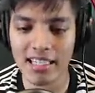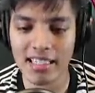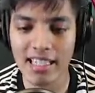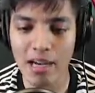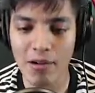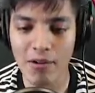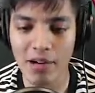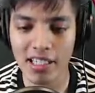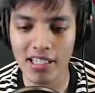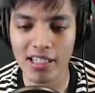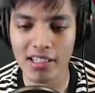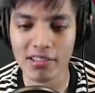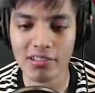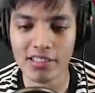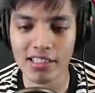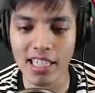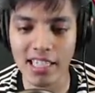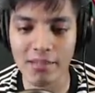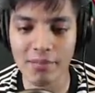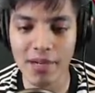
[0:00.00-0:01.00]
I do not want to
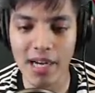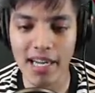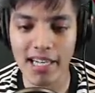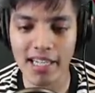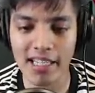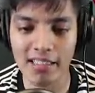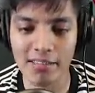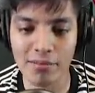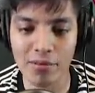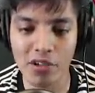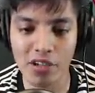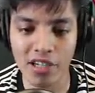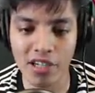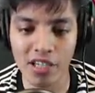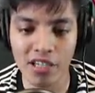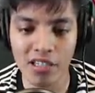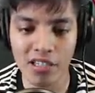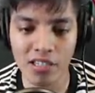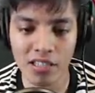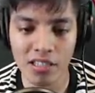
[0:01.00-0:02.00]
lose anybody
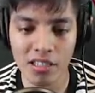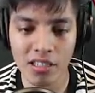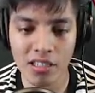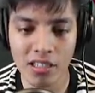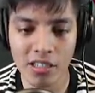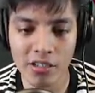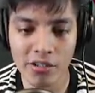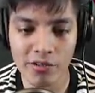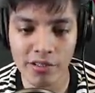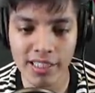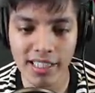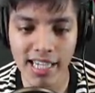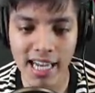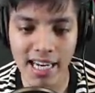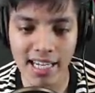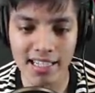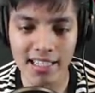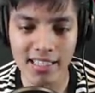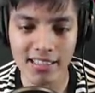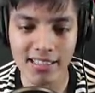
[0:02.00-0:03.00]
anymore. You
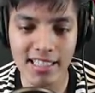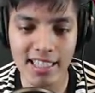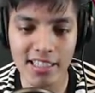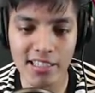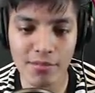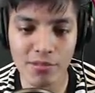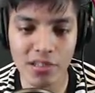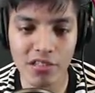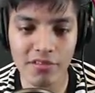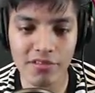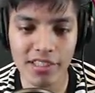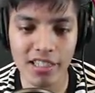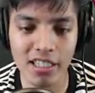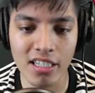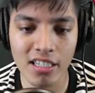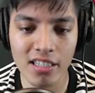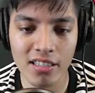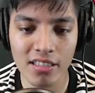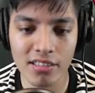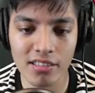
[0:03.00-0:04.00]
gotta continue
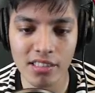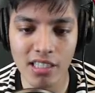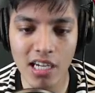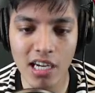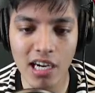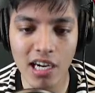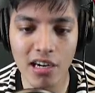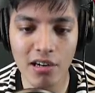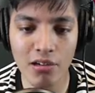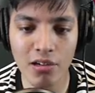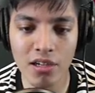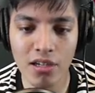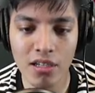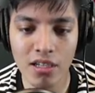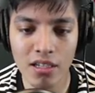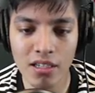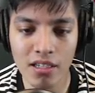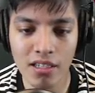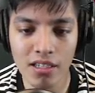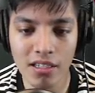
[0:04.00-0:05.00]
moving. No!
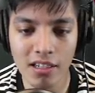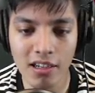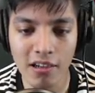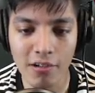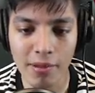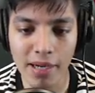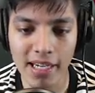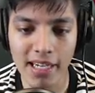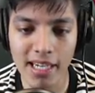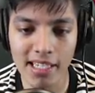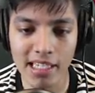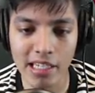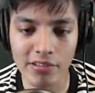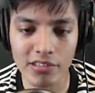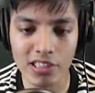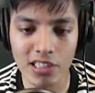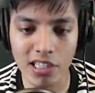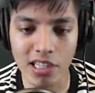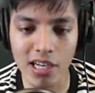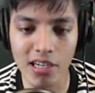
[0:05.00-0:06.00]
Oh my god,
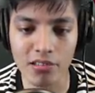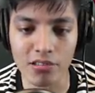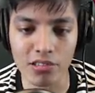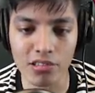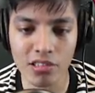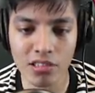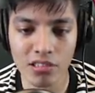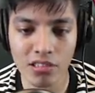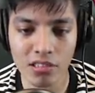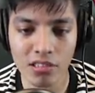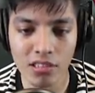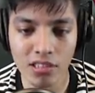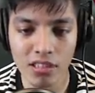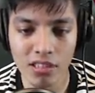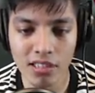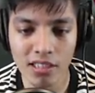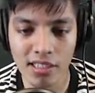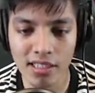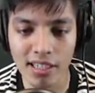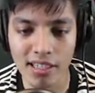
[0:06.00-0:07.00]
that was close.
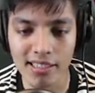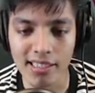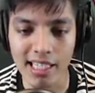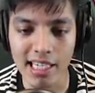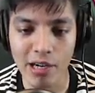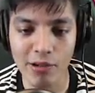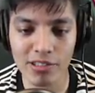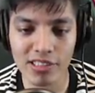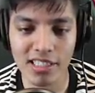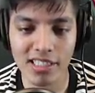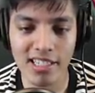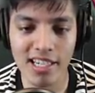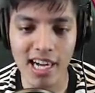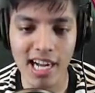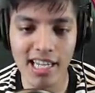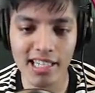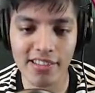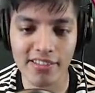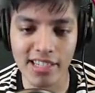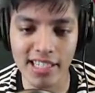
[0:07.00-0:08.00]
That was a
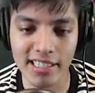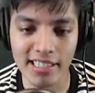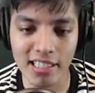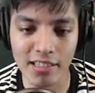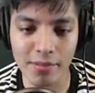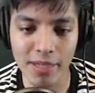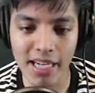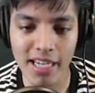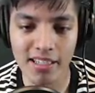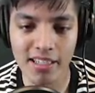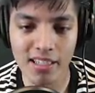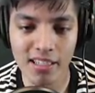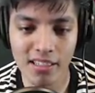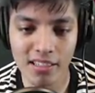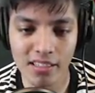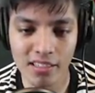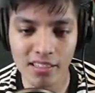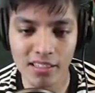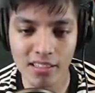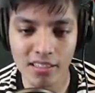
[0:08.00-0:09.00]
goner right there, man.
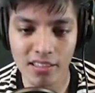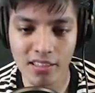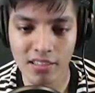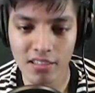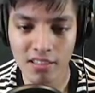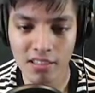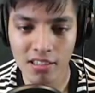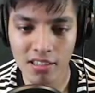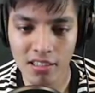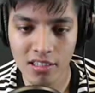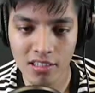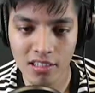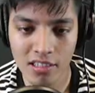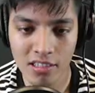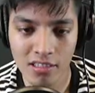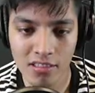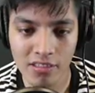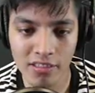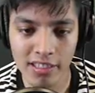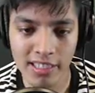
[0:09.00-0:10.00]

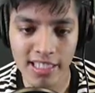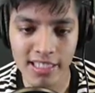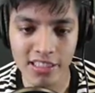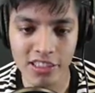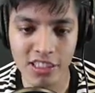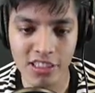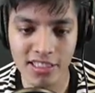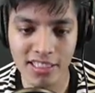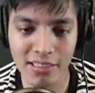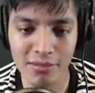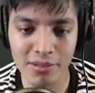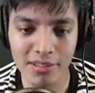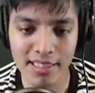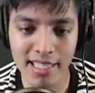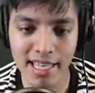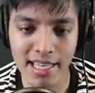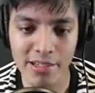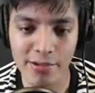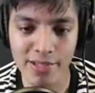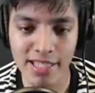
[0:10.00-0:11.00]
Okay, just keep
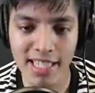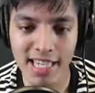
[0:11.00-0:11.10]
steady.